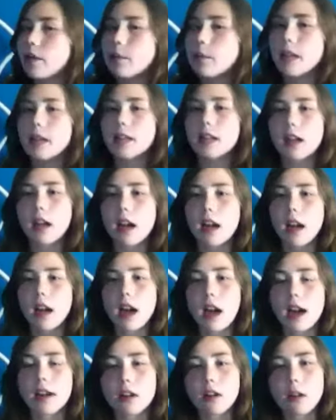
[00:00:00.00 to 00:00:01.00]
like,
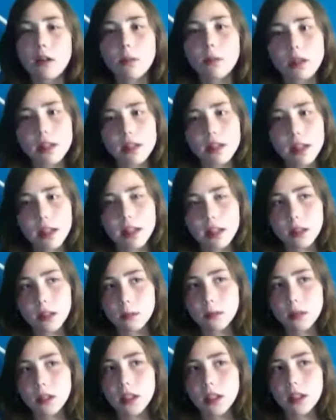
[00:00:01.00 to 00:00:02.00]
I know I'm going to say
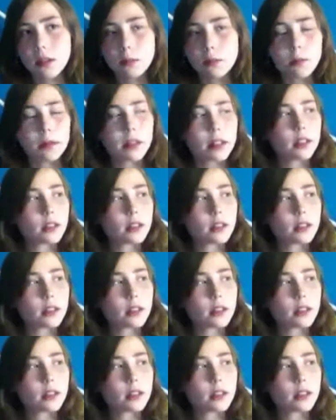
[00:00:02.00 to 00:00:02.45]
something, but